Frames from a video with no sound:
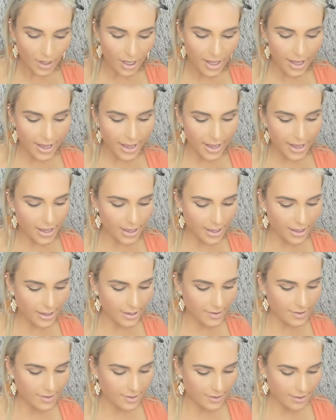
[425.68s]

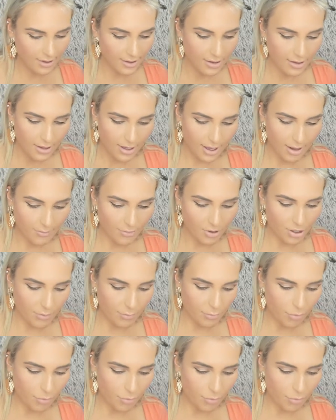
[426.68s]
is I'm gonna